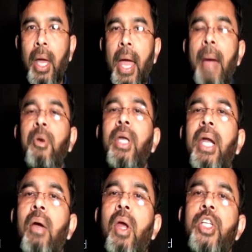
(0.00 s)
Among the
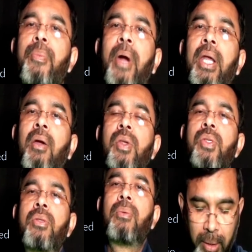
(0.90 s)
regular shaped
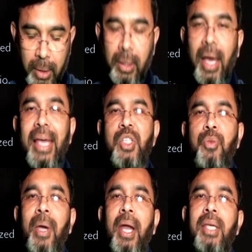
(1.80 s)
particles, the
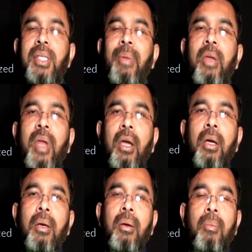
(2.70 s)
sphere has some unique
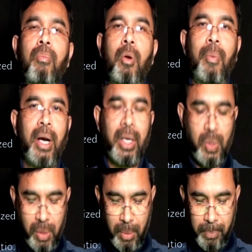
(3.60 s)
properties.